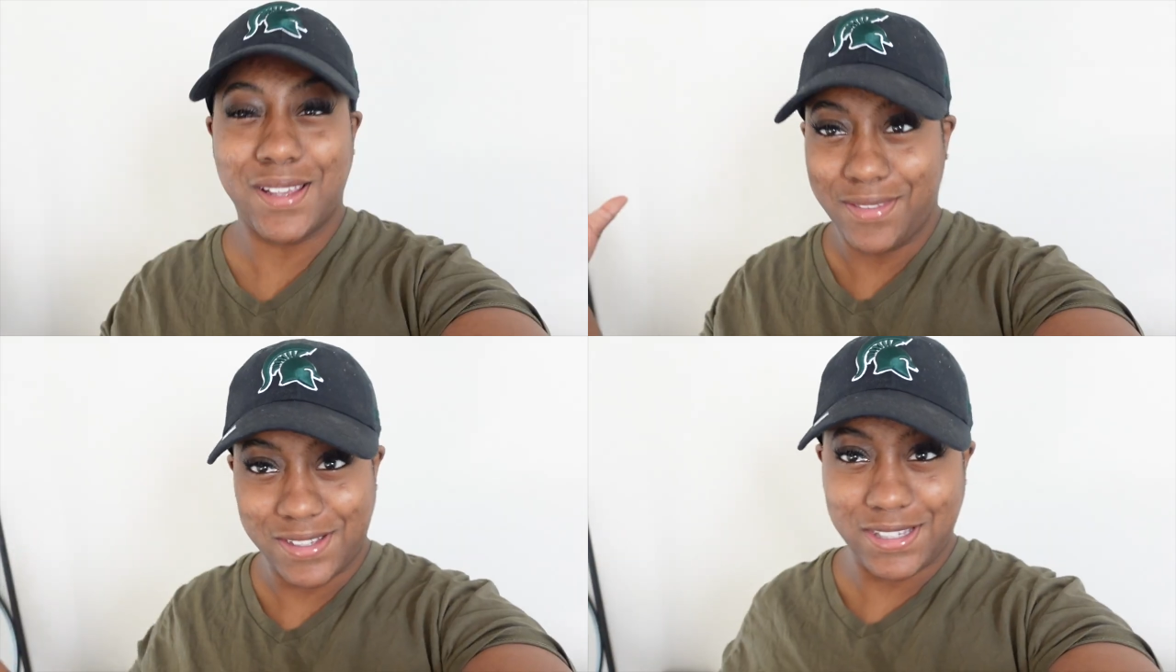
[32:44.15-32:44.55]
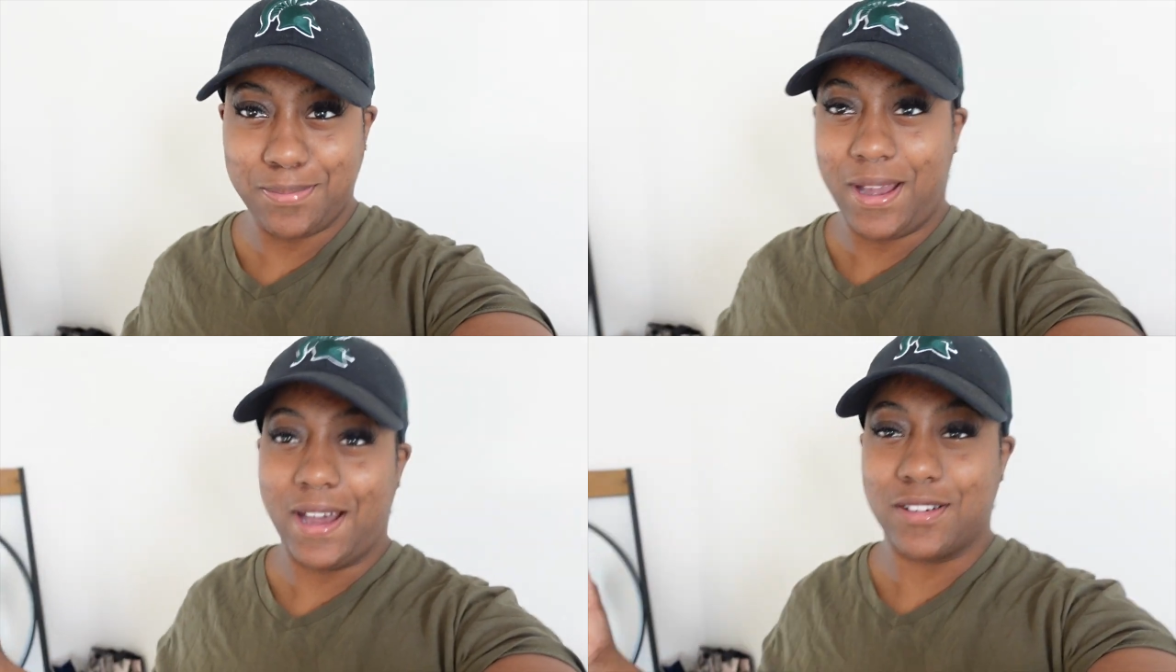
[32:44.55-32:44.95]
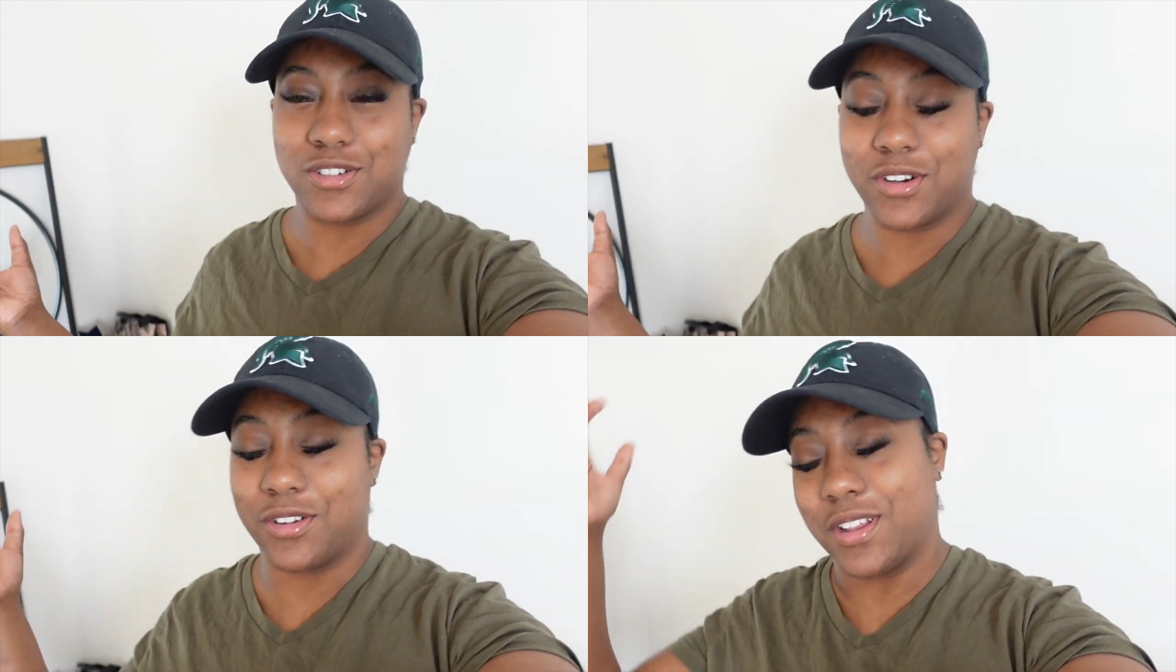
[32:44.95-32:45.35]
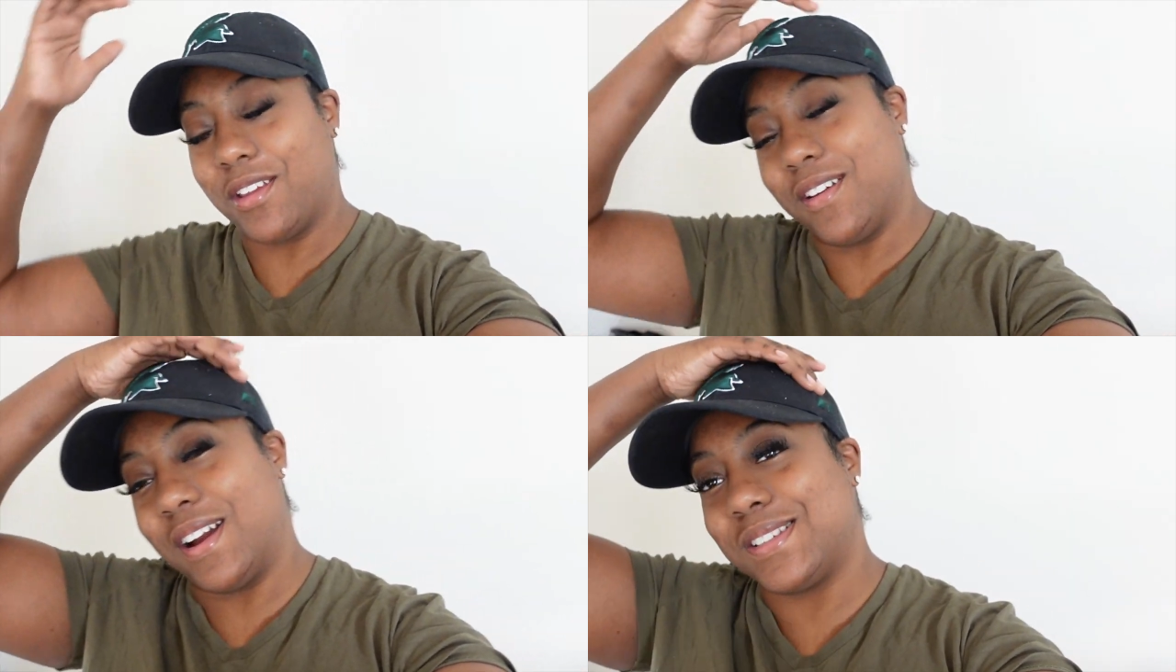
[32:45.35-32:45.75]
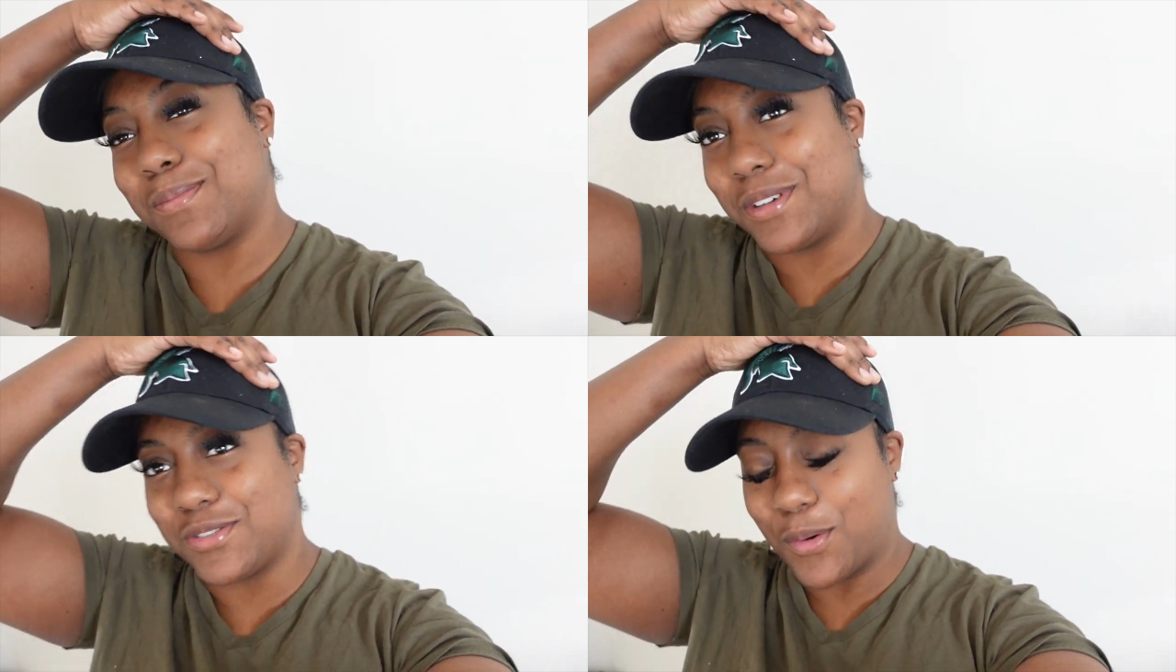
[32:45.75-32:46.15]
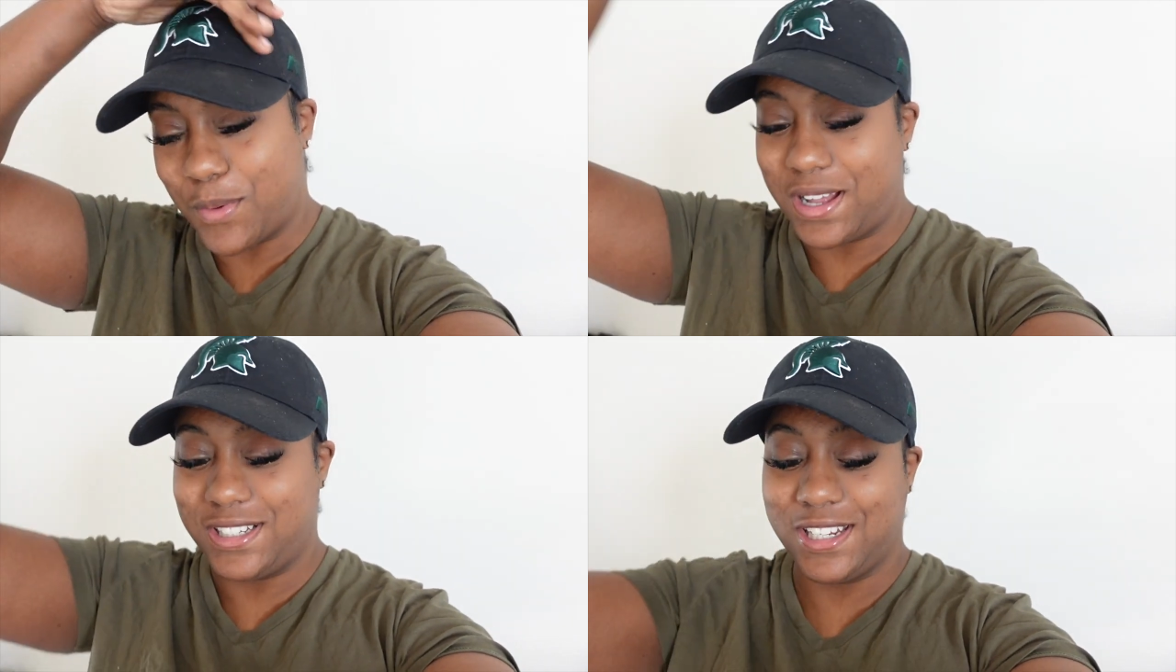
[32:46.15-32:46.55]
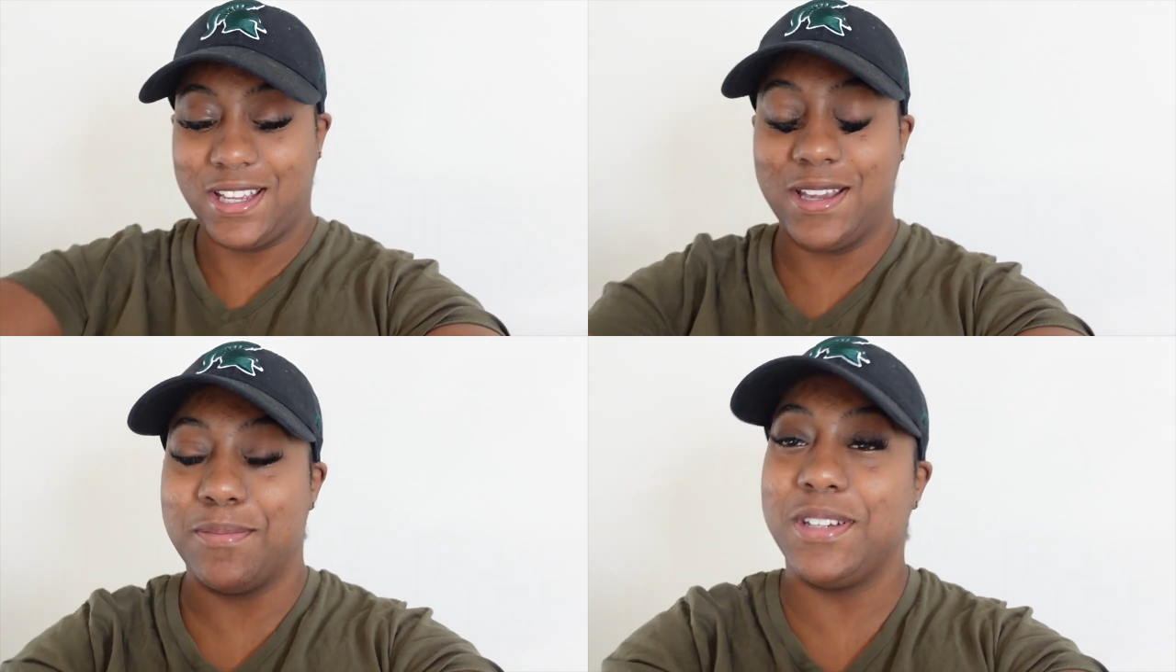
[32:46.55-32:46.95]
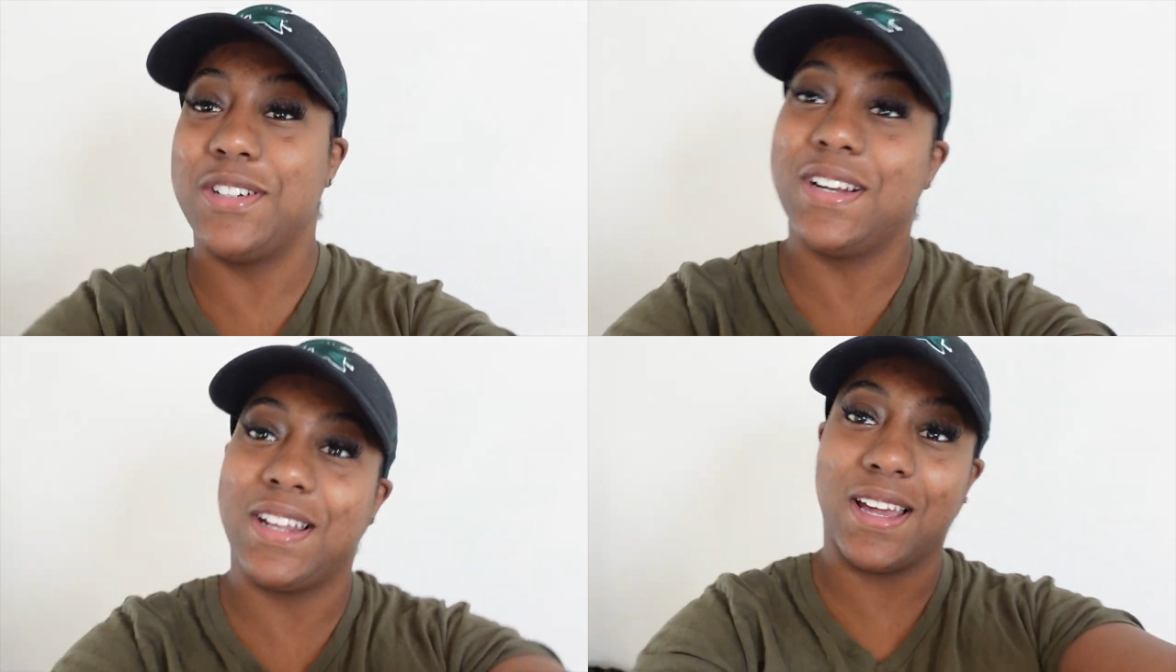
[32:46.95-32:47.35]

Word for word: so this is my outro thank you guys so much for watching be sure to